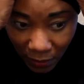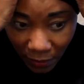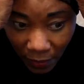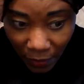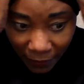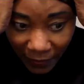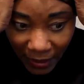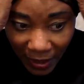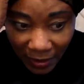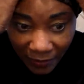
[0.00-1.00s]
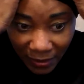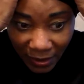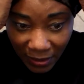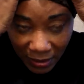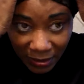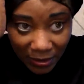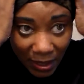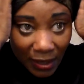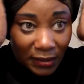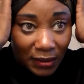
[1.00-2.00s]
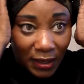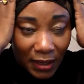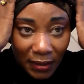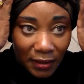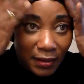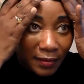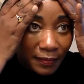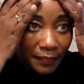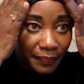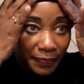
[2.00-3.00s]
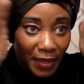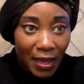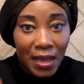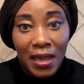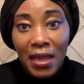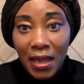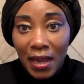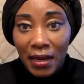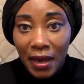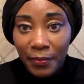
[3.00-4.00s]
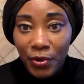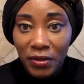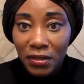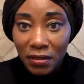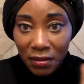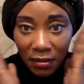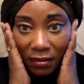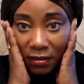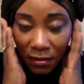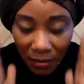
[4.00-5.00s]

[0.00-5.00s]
So hopefully everything is tucked in, and I'm gonna